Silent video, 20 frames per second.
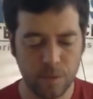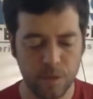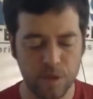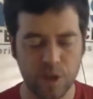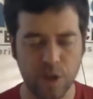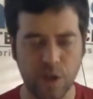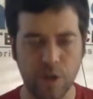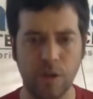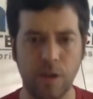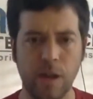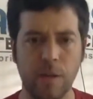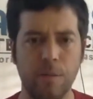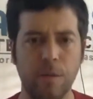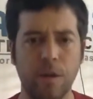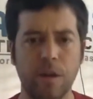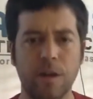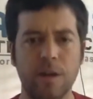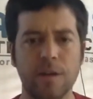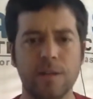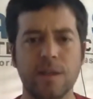But generally, I'm
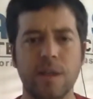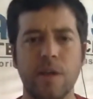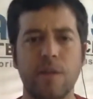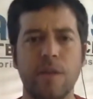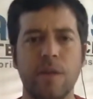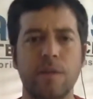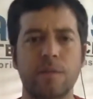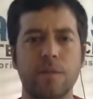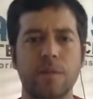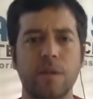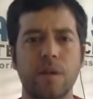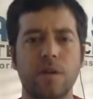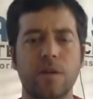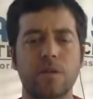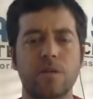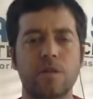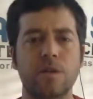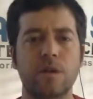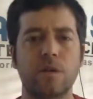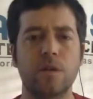looking at Southampton
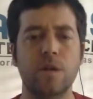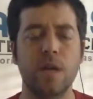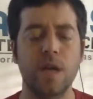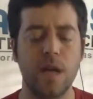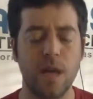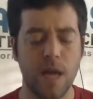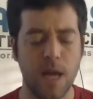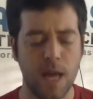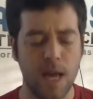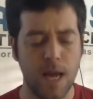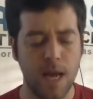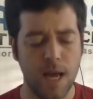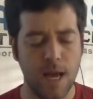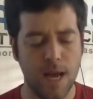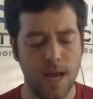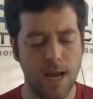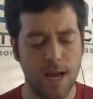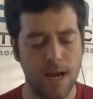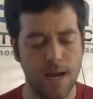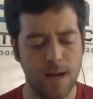here. So
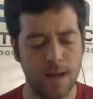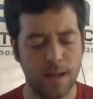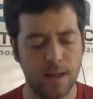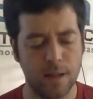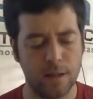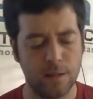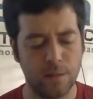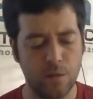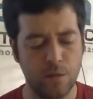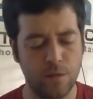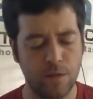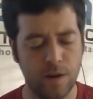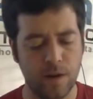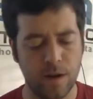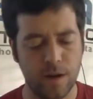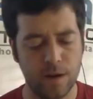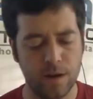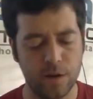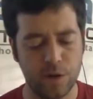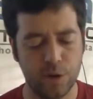let's move
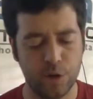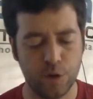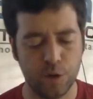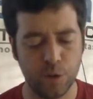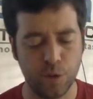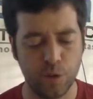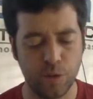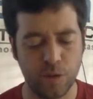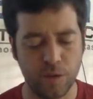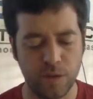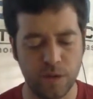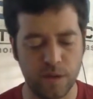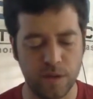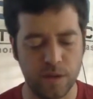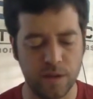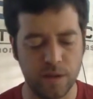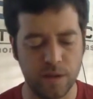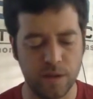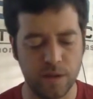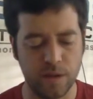on to
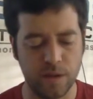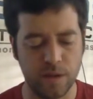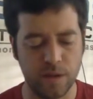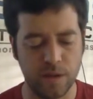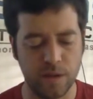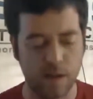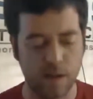the